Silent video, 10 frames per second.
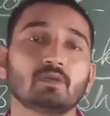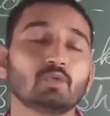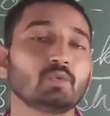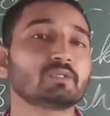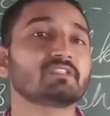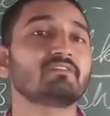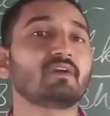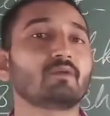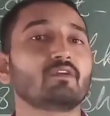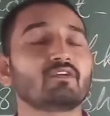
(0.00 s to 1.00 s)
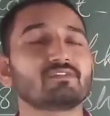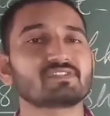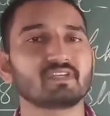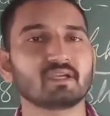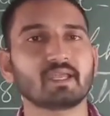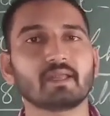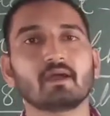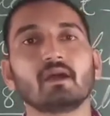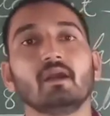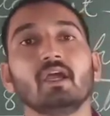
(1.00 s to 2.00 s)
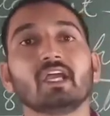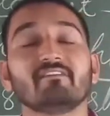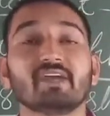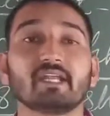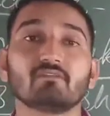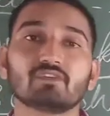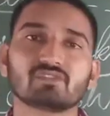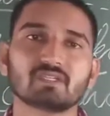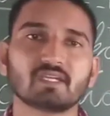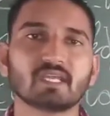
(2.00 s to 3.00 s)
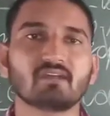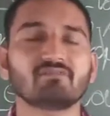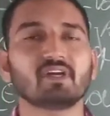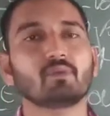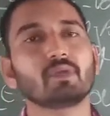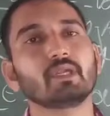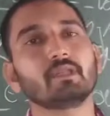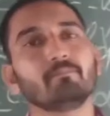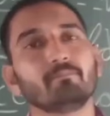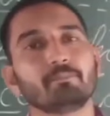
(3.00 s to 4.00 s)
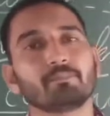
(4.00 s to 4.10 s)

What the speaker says: who was the founder of Shak era? When was Shak era founded?